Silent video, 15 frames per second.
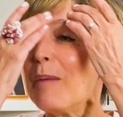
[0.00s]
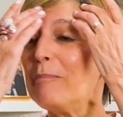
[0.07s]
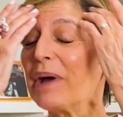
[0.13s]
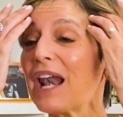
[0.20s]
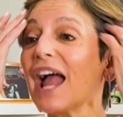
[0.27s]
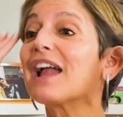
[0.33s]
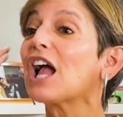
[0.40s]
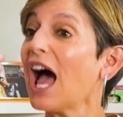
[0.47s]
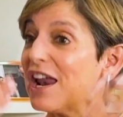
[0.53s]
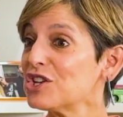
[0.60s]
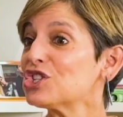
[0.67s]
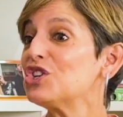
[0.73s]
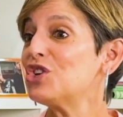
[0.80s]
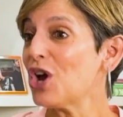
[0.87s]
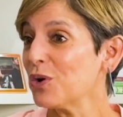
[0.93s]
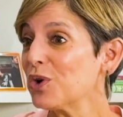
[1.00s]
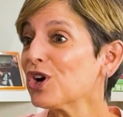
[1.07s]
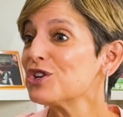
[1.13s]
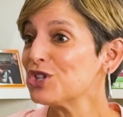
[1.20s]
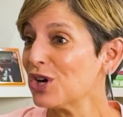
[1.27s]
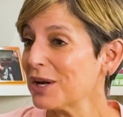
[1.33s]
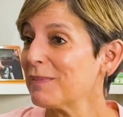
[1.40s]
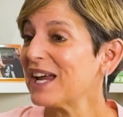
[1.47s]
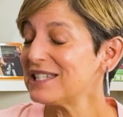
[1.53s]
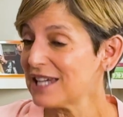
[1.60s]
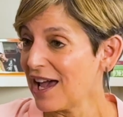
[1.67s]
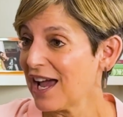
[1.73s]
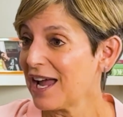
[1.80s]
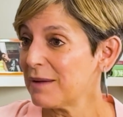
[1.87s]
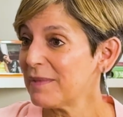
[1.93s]
But I gotten to know her during my
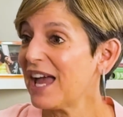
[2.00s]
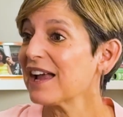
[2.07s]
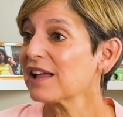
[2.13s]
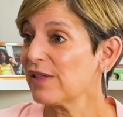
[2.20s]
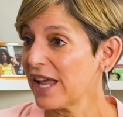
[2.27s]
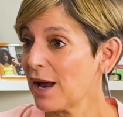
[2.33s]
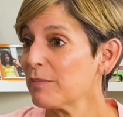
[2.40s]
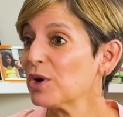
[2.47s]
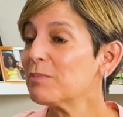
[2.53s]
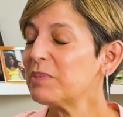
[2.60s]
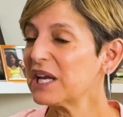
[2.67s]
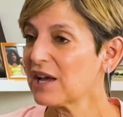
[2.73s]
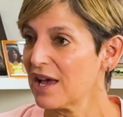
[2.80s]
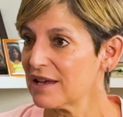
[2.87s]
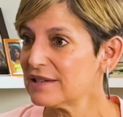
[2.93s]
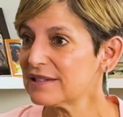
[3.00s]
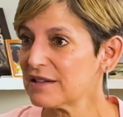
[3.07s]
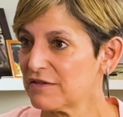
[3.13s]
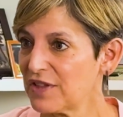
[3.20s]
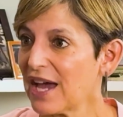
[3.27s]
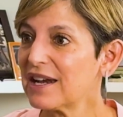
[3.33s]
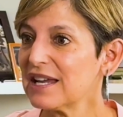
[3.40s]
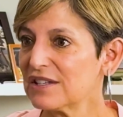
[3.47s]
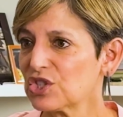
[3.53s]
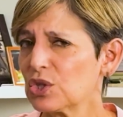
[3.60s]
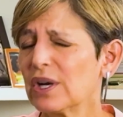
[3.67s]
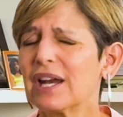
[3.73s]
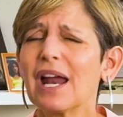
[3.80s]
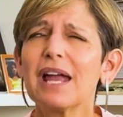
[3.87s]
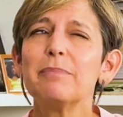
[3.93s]
time at Glamour because of that
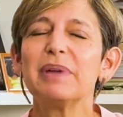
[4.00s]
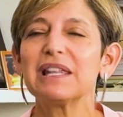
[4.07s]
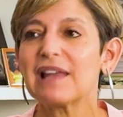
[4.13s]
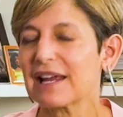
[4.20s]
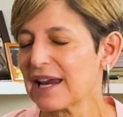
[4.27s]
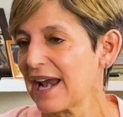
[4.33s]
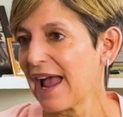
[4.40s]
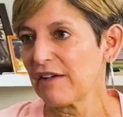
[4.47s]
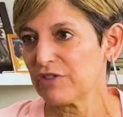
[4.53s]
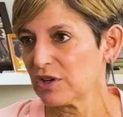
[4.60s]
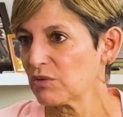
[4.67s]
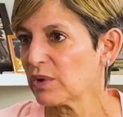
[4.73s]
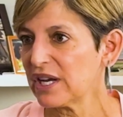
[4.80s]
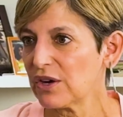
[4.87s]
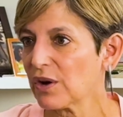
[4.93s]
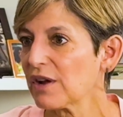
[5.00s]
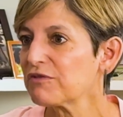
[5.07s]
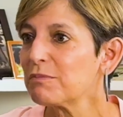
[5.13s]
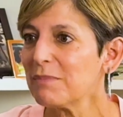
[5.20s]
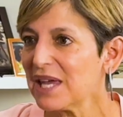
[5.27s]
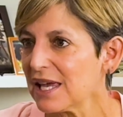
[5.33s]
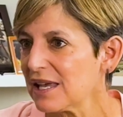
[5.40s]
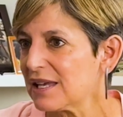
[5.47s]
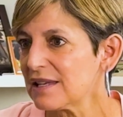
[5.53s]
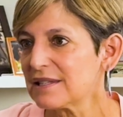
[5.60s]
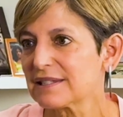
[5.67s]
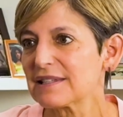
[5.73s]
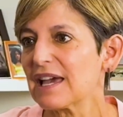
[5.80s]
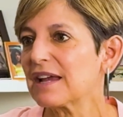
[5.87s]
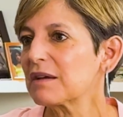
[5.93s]
history. And I had been like an avid reader of
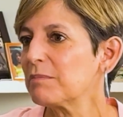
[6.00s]
Ms.